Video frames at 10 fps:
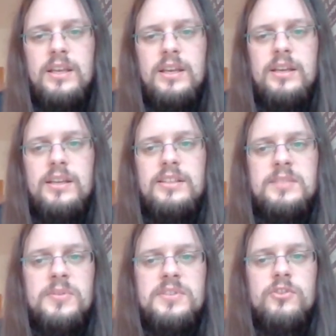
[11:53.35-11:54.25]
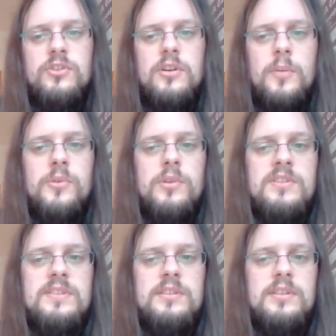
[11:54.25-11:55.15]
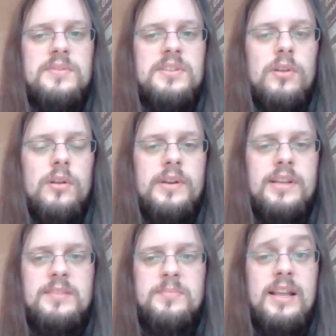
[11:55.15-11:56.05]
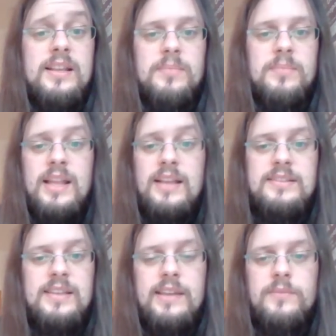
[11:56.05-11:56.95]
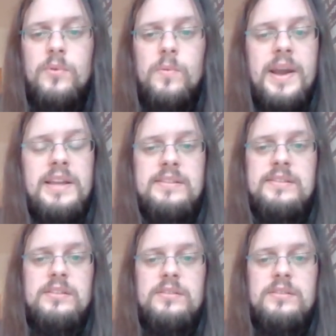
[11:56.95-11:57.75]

in this position the computer gives it already as +8 for white, so